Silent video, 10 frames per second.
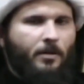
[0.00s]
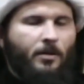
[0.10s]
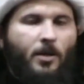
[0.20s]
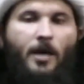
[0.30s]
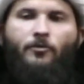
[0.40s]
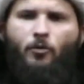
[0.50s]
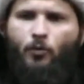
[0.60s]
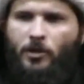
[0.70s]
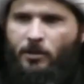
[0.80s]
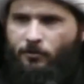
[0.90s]
You have to
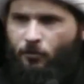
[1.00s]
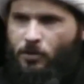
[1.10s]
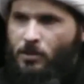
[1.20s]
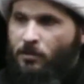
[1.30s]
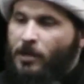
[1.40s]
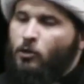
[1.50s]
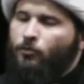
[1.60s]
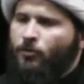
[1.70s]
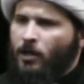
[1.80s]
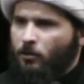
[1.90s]
read it first. Then you
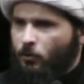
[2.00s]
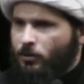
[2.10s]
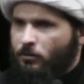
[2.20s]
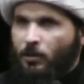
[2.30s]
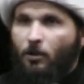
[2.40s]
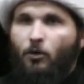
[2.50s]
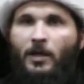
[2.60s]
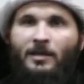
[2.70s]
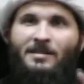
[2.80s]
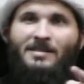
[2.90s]
follow it. I'm like,
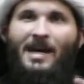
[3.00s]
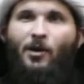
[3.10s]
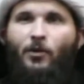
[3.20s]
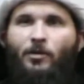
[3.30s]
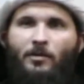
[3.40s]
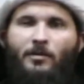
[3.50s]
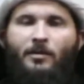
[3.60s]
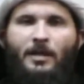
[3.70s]
okay, it's south.